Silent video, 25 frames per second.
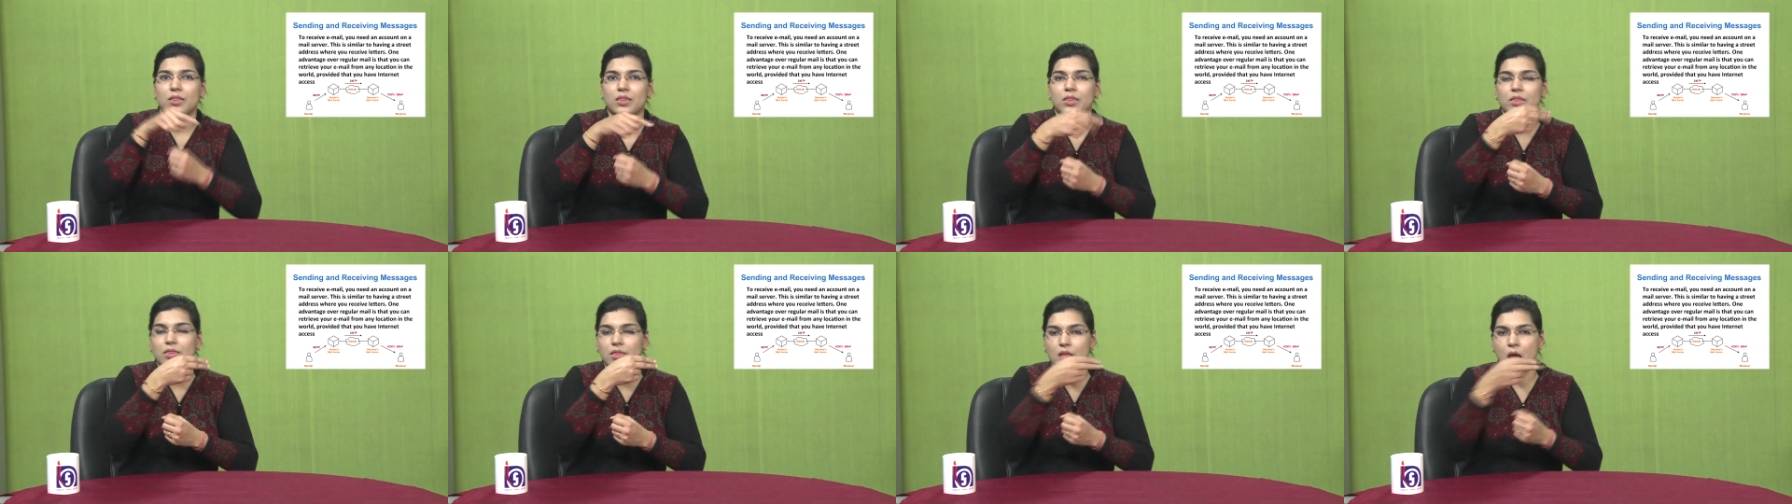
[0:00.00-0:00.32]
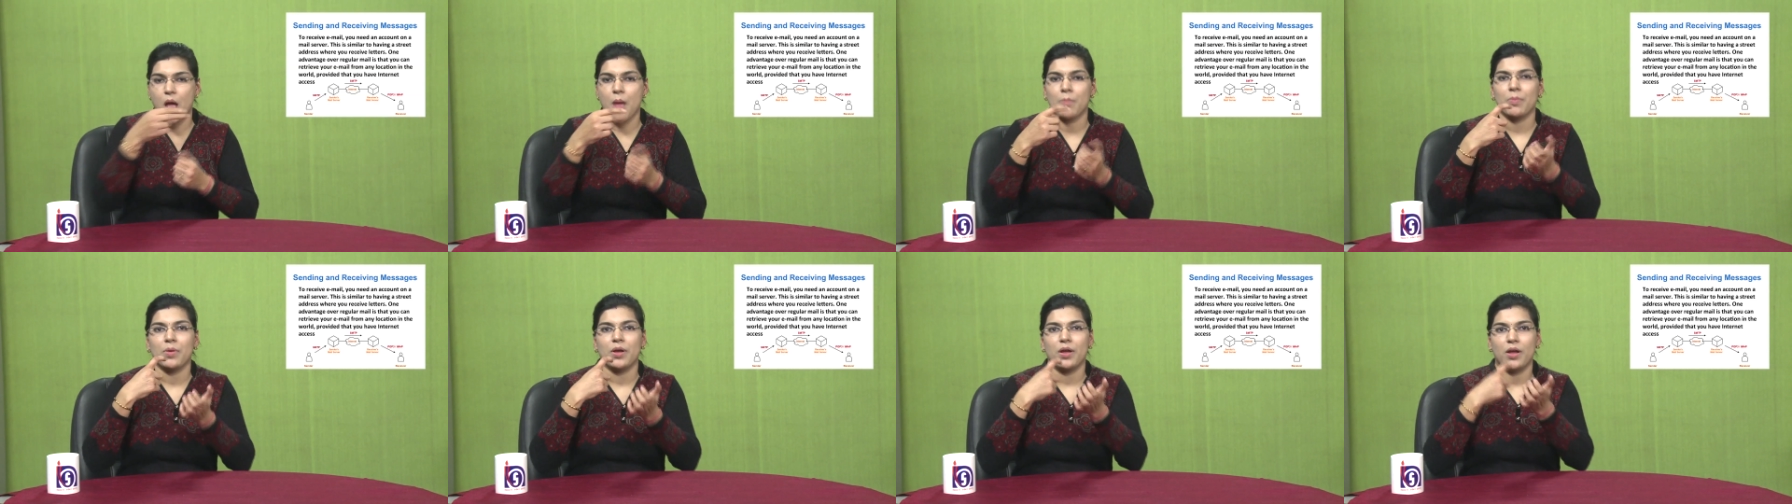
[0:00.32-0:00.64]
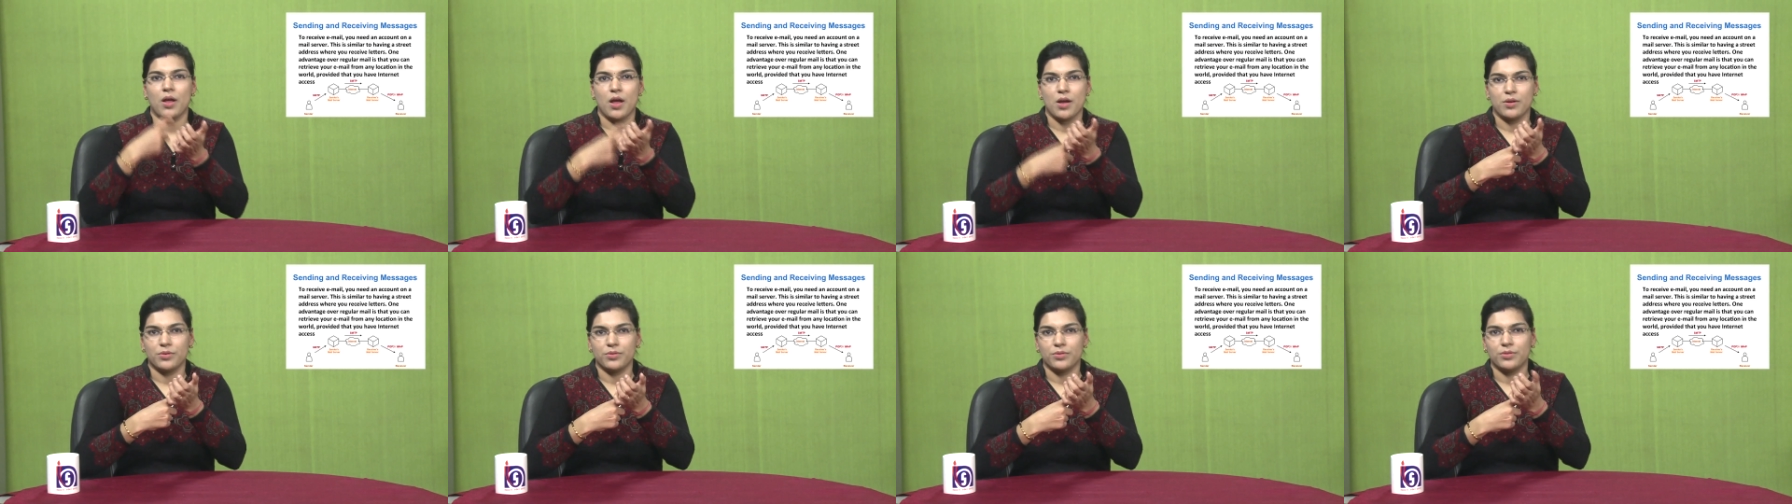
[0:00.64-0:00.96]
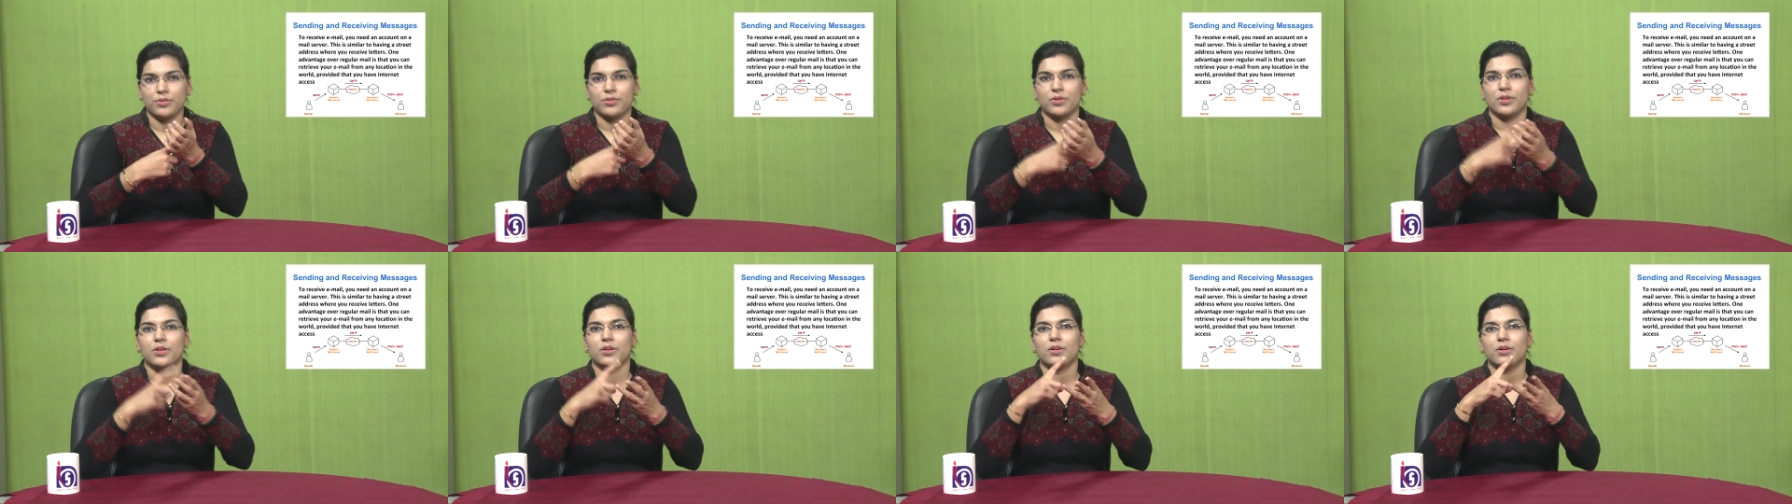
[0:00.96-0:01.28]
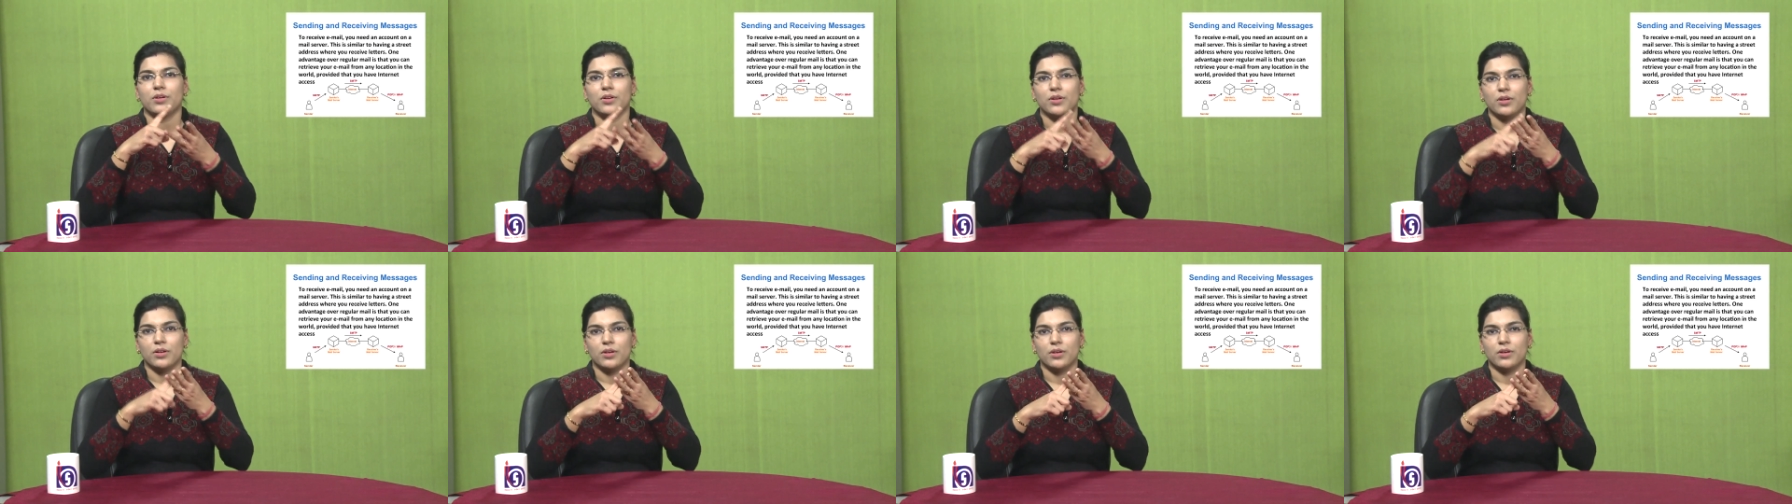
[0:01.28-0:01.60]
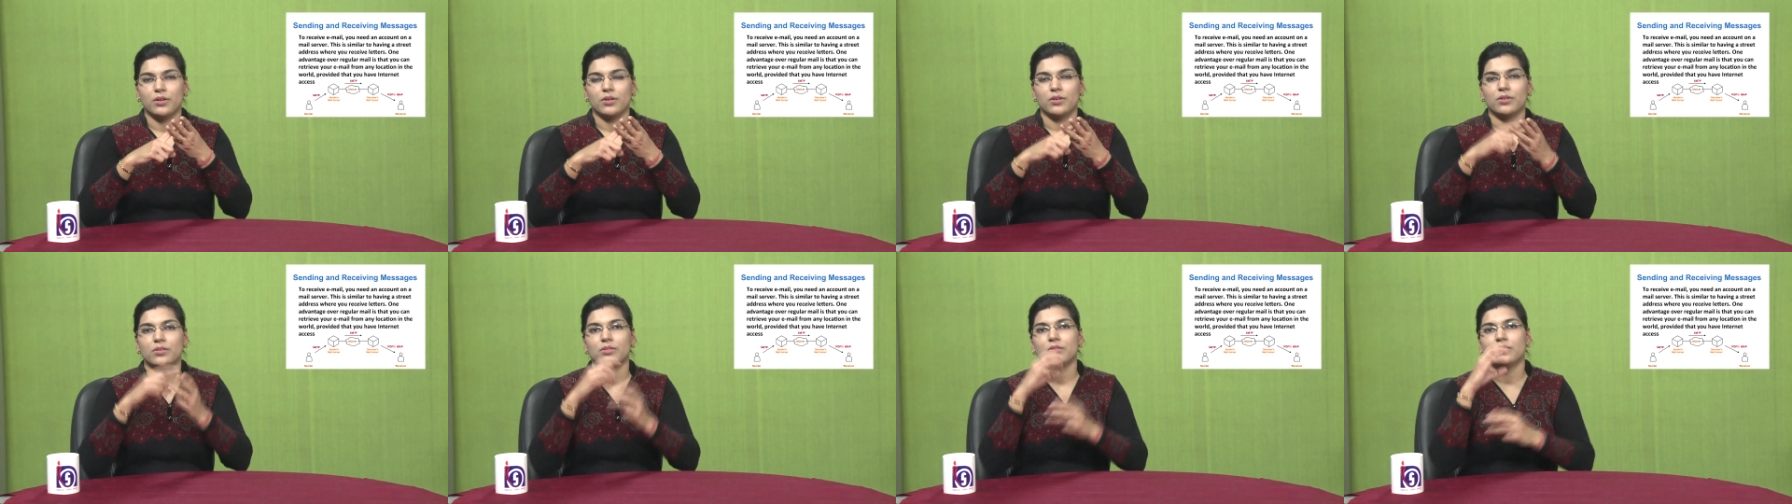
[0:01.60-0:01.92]
email from any location
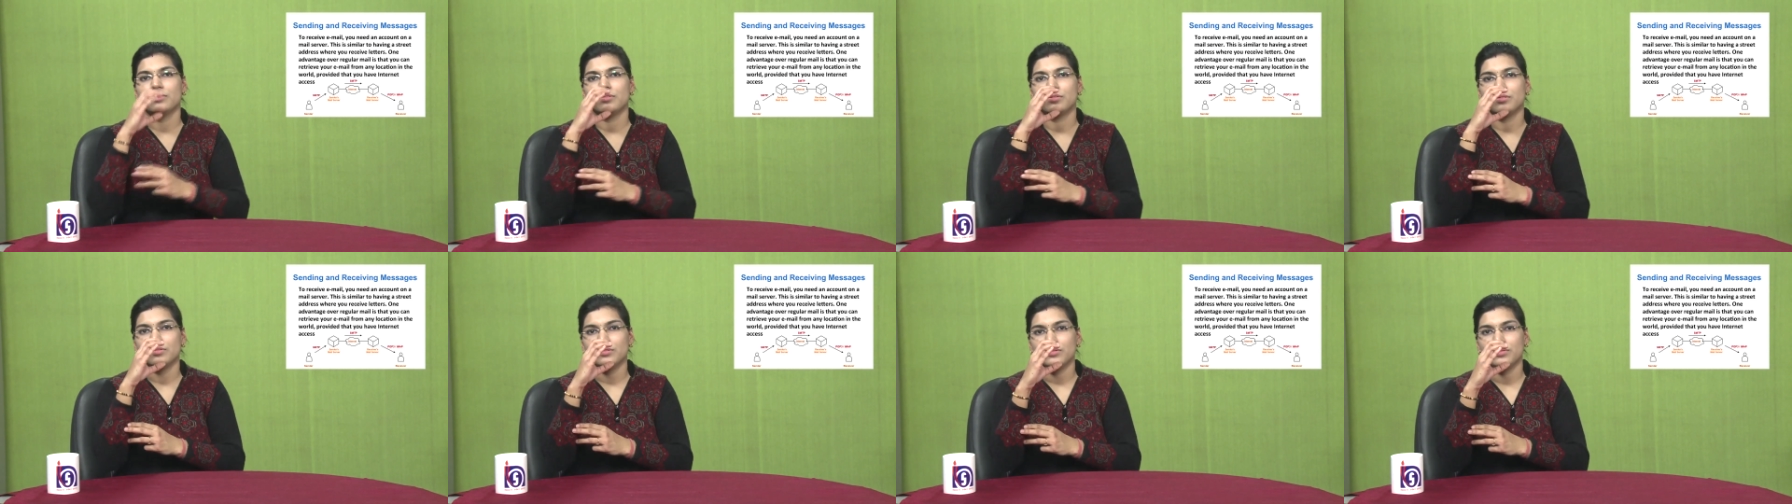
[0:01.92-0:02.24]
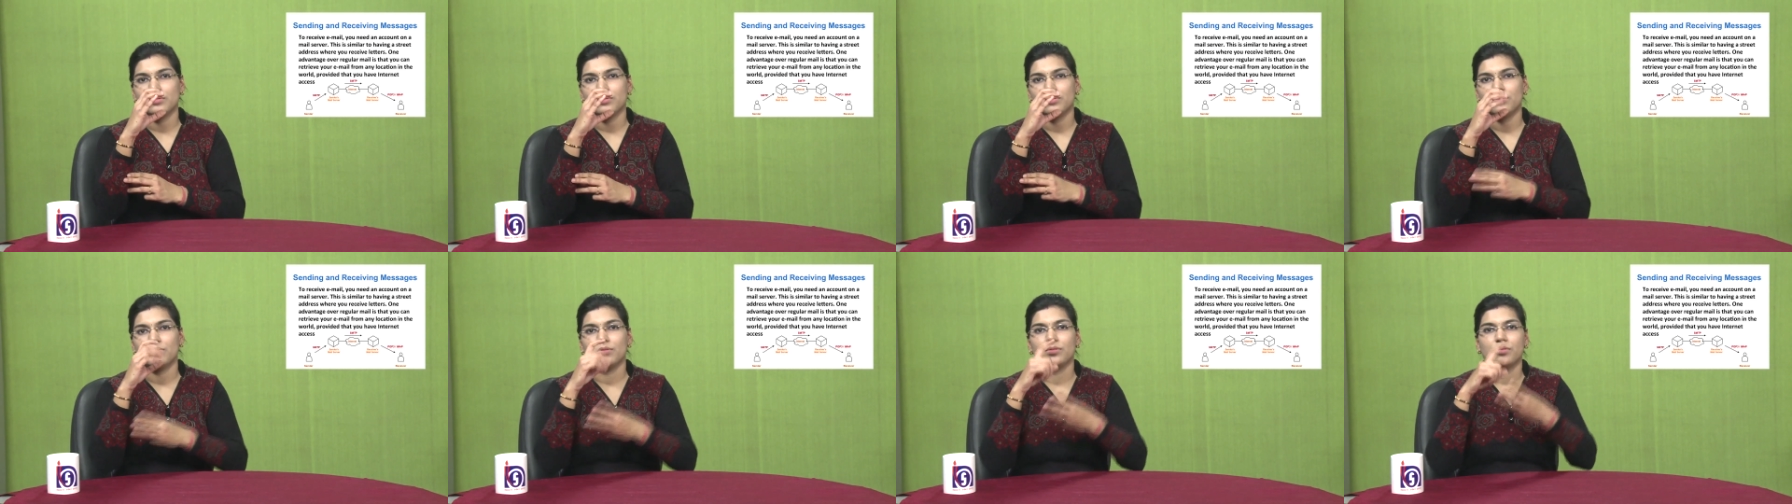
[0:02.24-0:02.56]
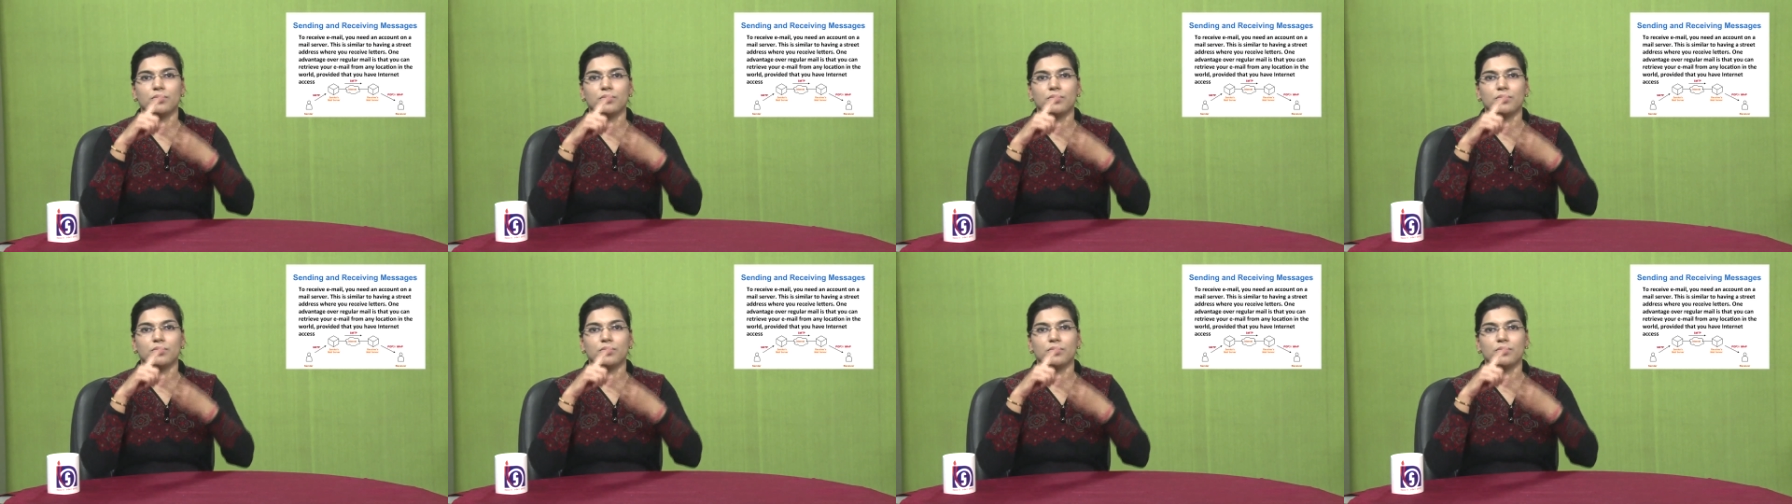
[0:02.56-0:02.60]
in the world,